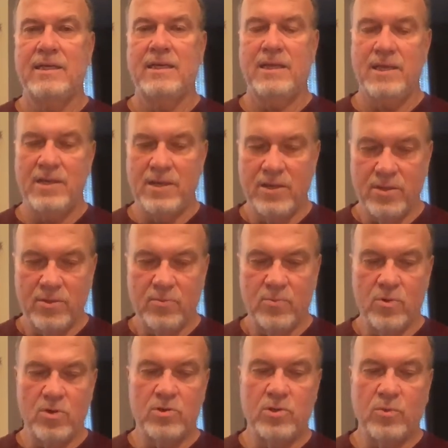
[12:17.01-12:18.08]
In other
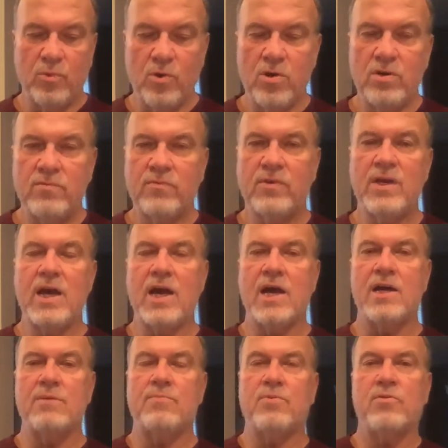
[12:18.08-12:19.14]
words, the Word of
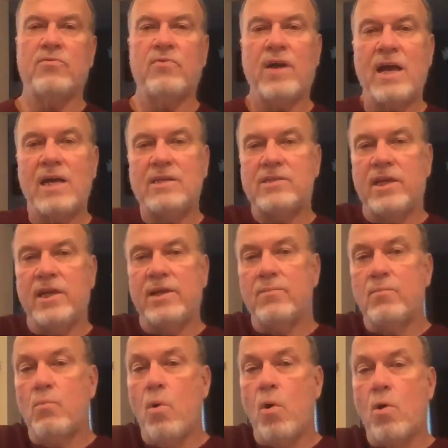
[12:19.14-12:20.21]
God provides a
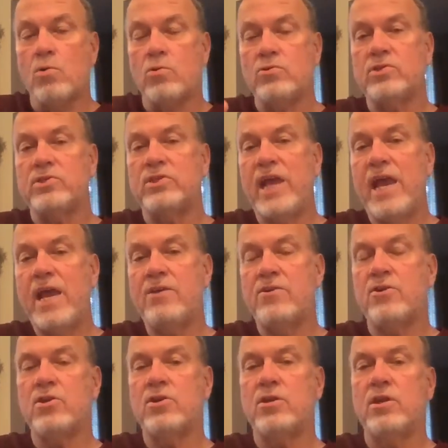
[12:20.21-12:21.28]
moral
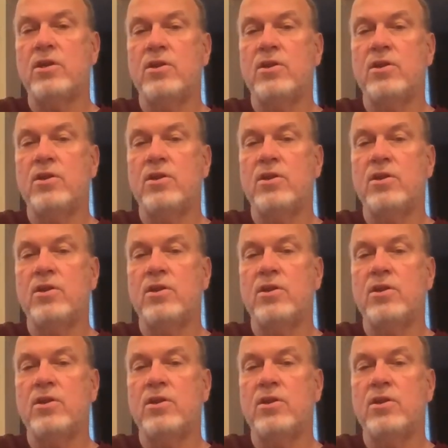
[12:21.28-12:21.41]
standard